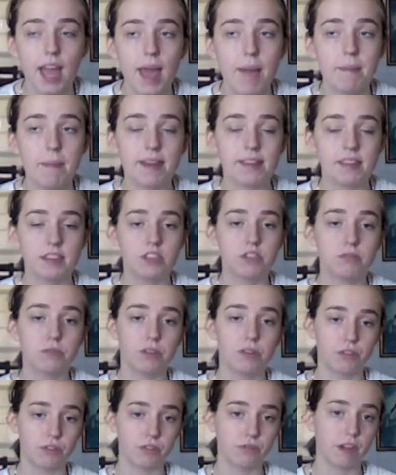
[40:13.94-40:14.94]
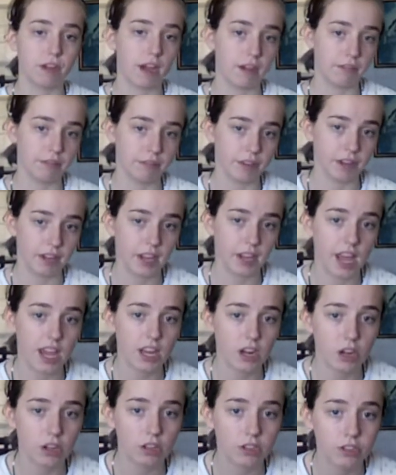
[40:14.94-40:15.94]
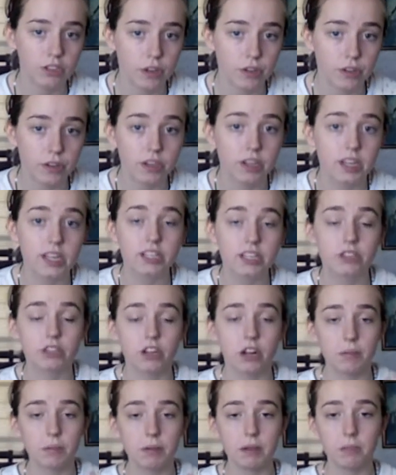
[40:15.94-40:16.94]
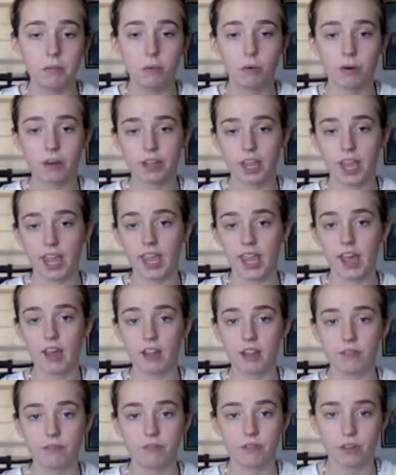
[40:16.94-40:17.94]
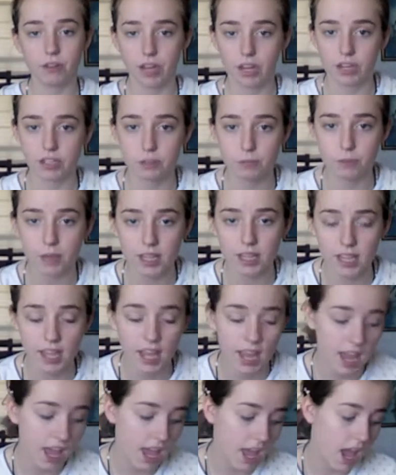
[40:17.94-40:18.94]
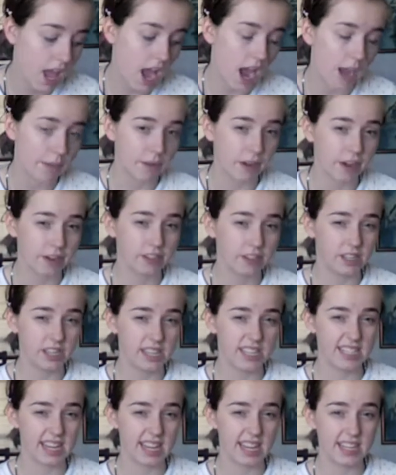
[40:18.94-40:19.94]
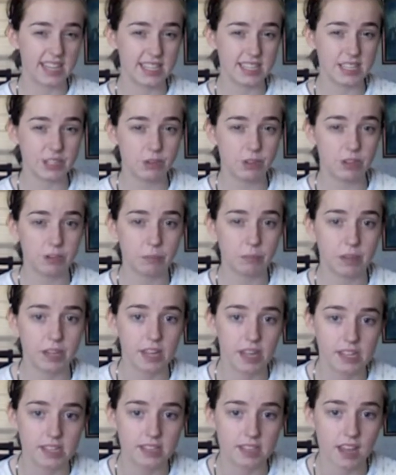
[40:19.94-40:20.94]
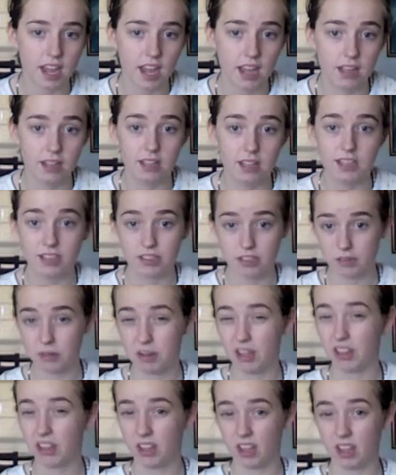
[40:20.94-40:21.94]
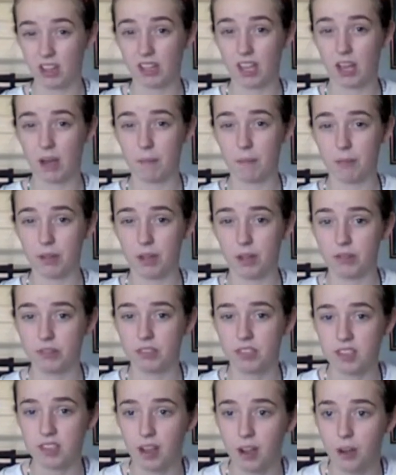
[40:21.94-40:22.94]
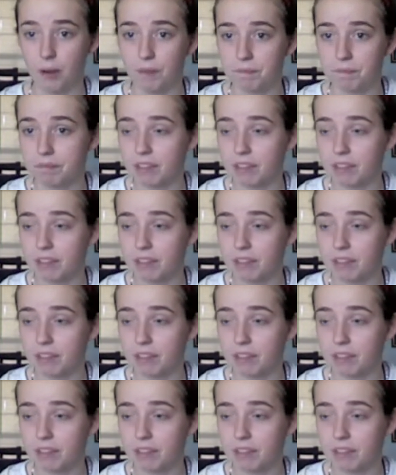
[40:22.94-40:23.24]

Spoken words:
message me through Ravelry. And also there is going to be more KL info next week. I'm not going to say it this week because it's going to be a long upload, so